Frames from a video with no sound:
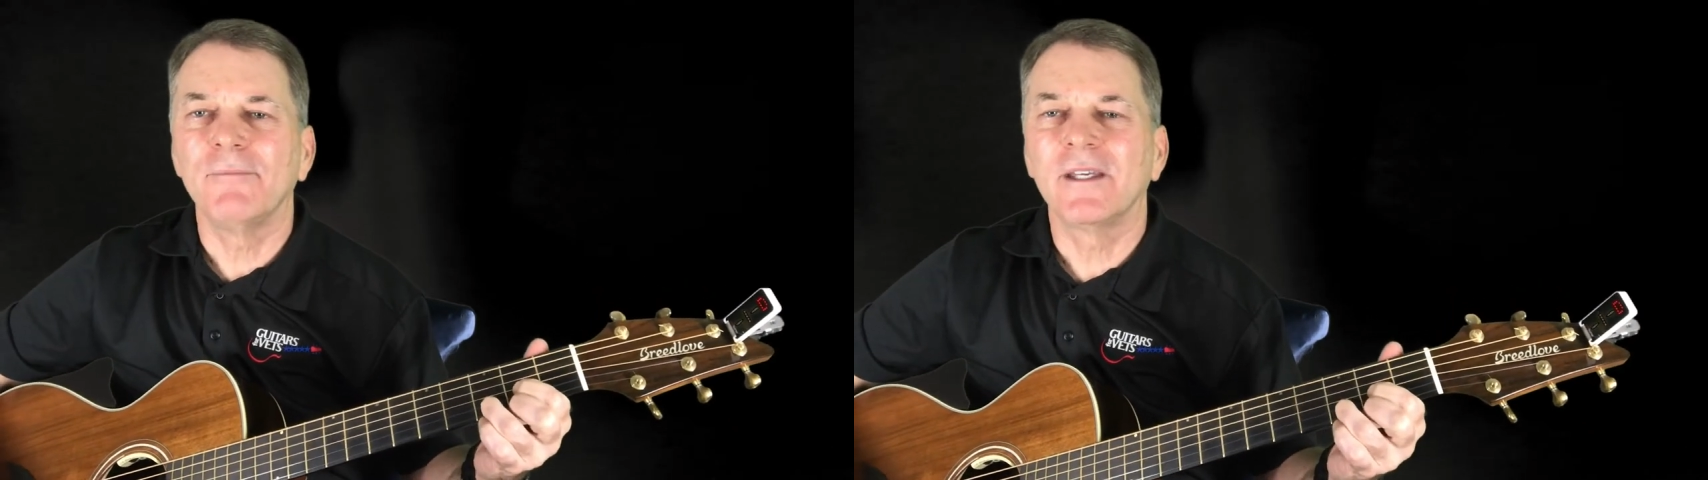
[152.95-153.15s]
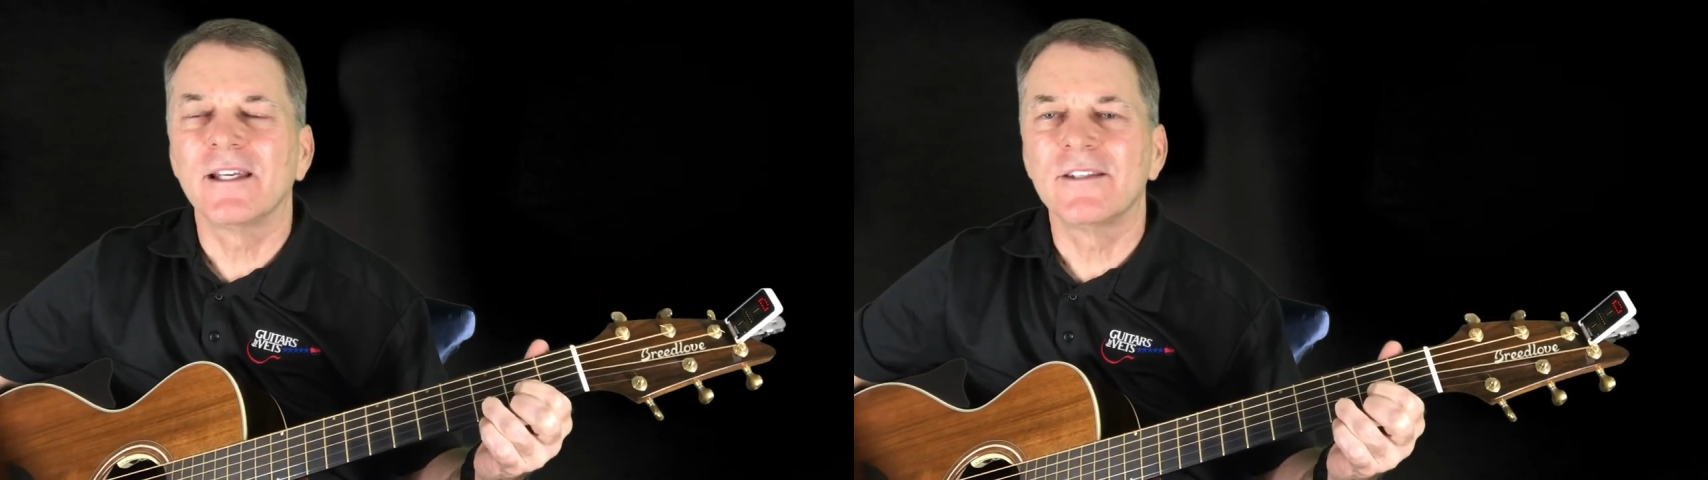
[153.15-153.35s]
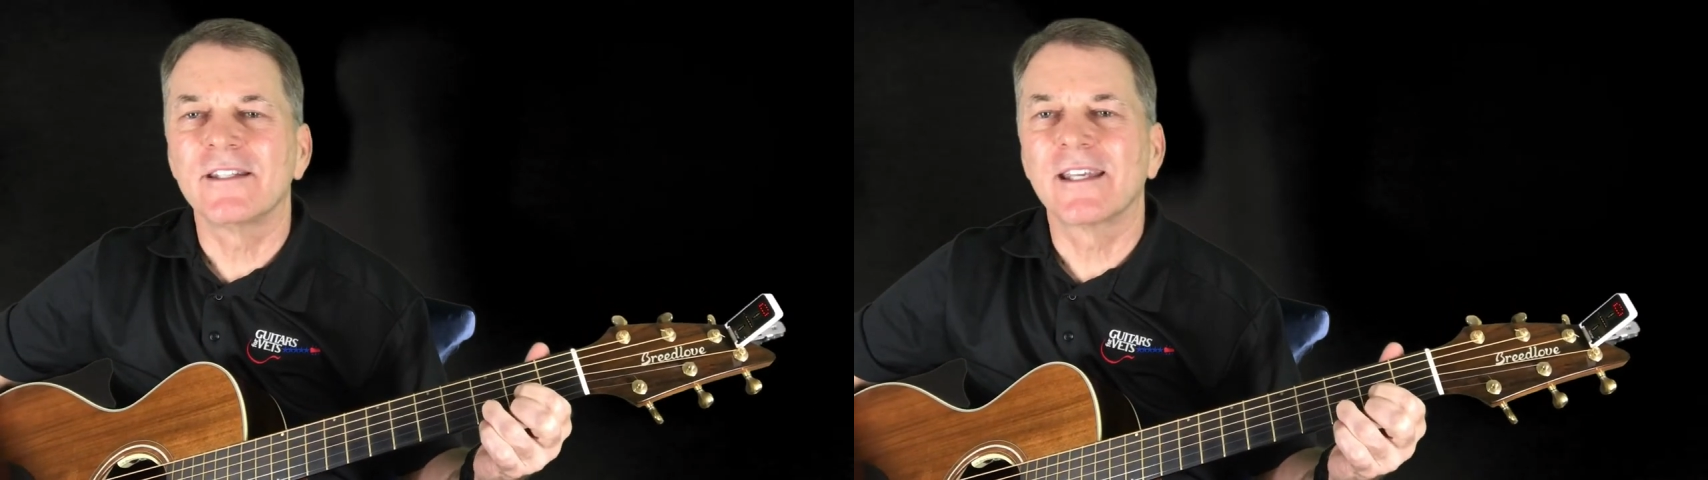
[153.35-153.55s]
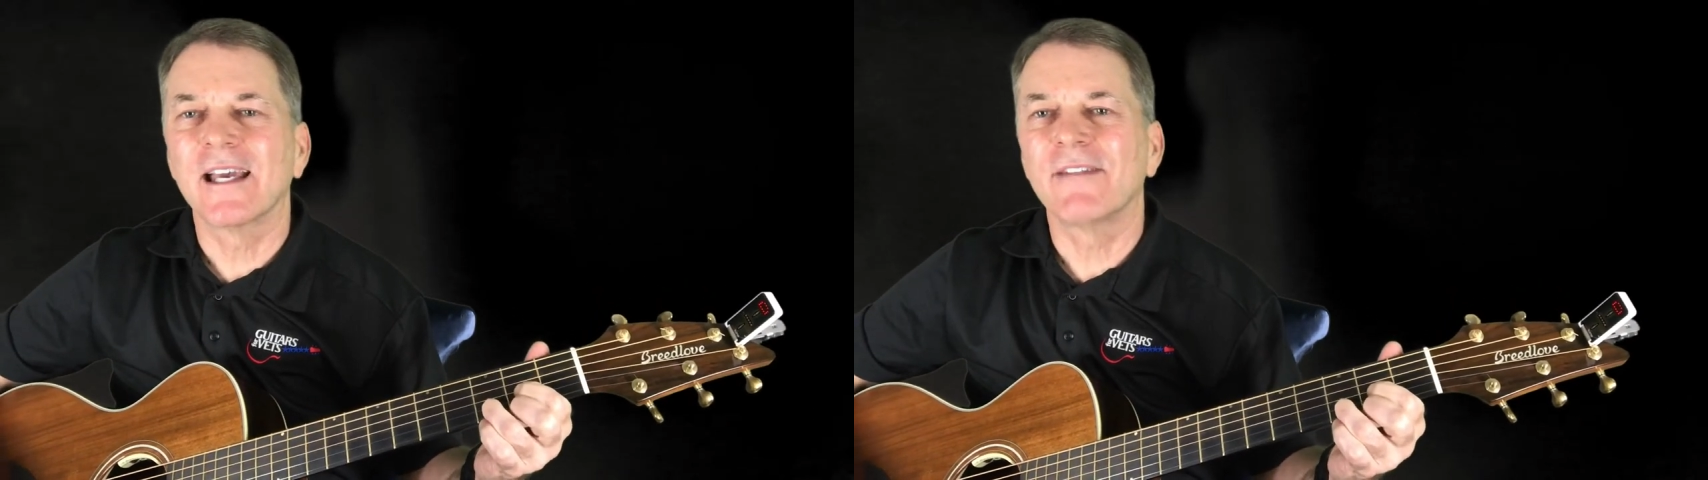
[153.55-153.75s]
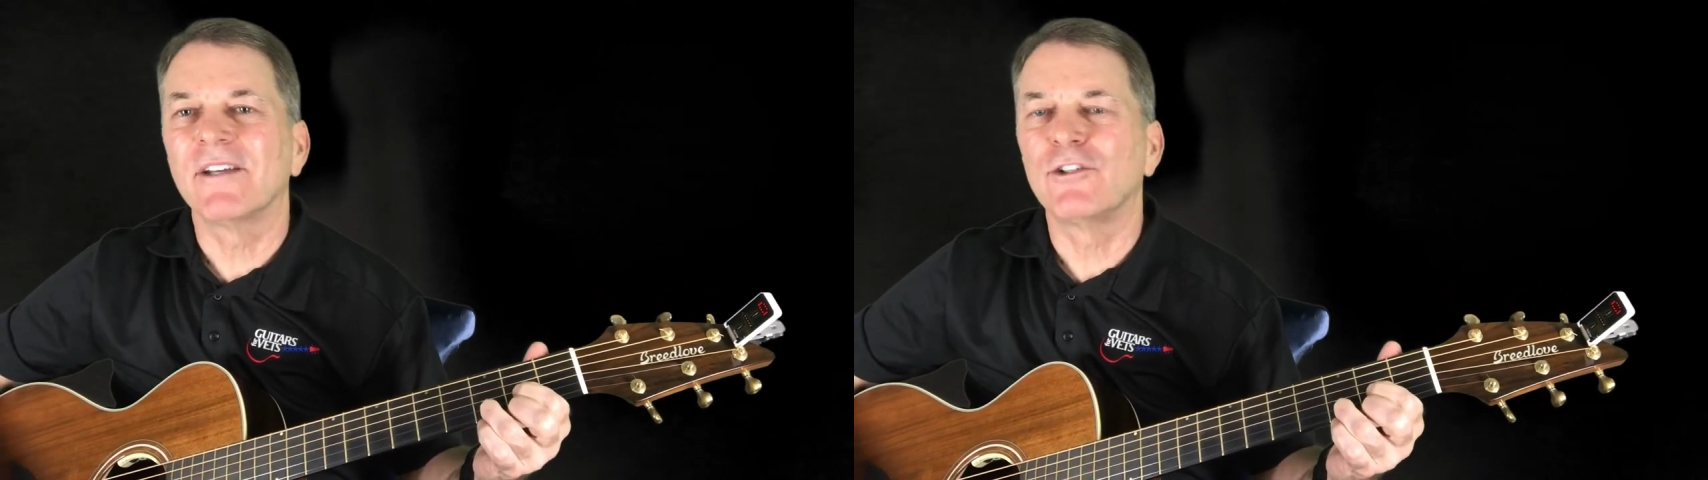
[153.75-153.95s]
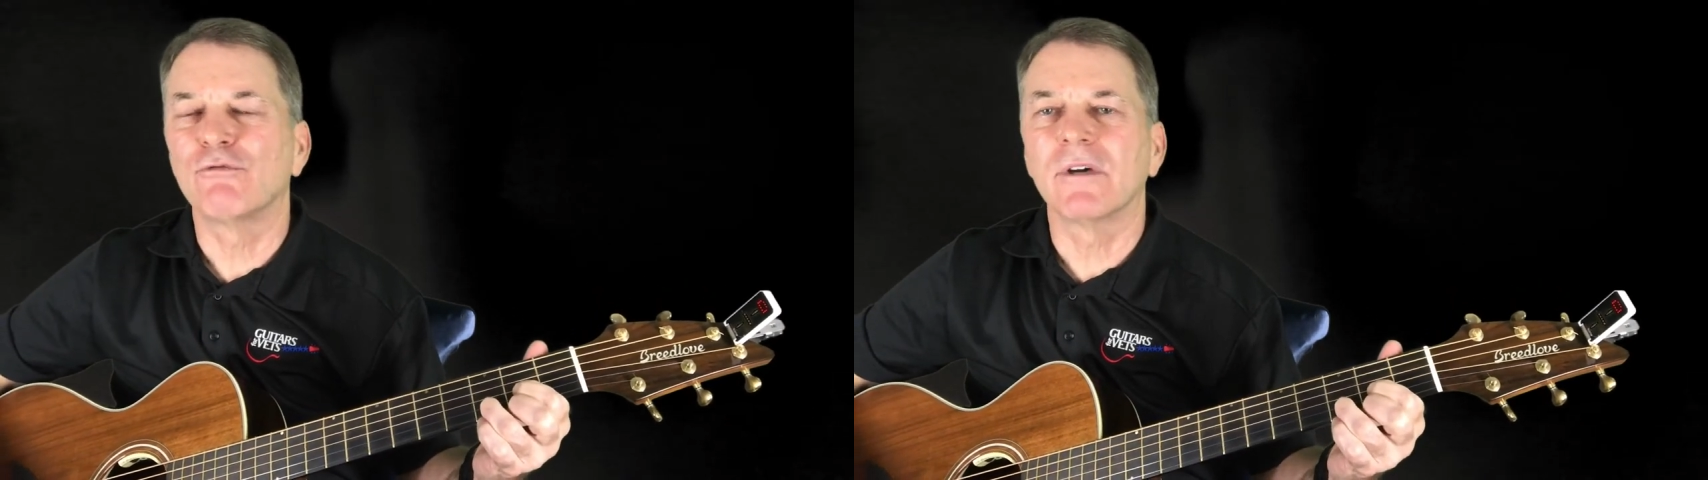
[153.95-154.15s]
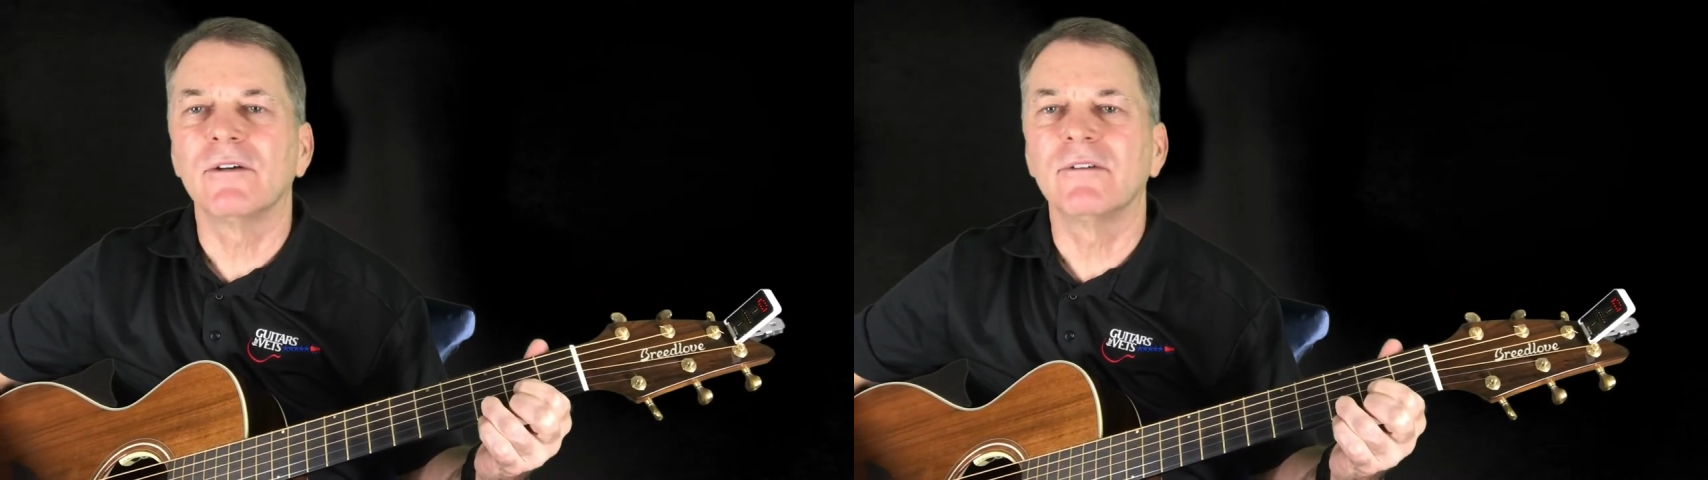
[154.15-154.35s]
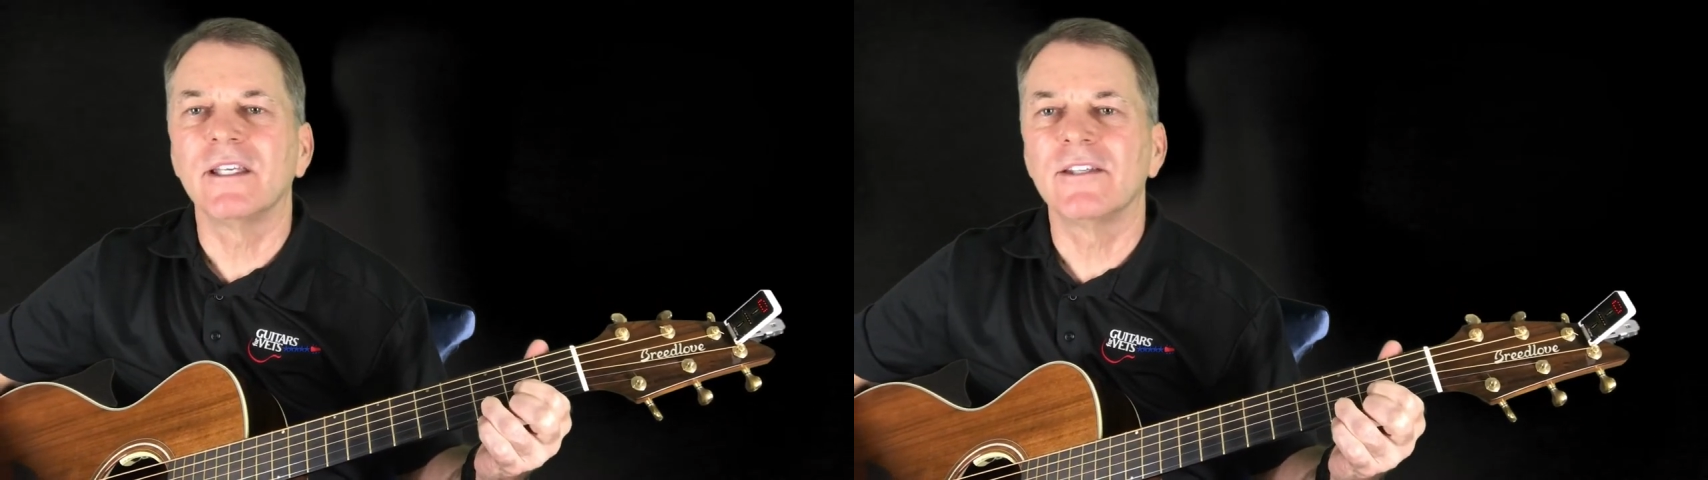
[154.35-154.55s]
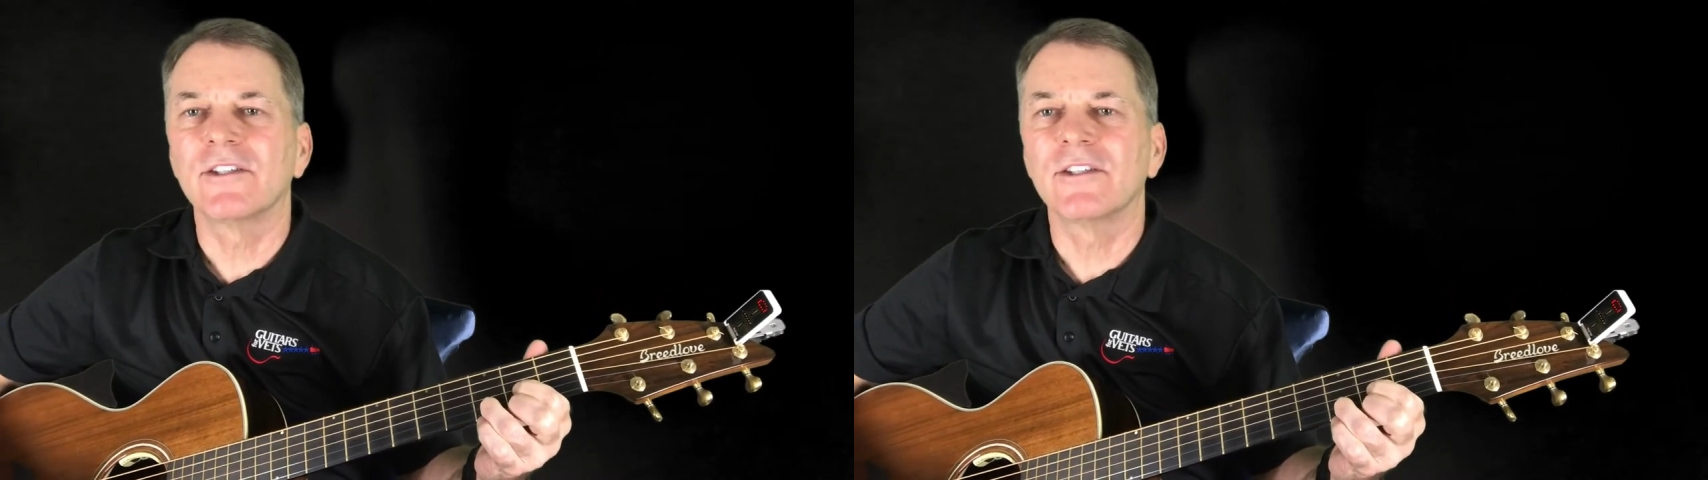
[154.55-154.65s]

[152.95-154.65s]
because it's kind of a droney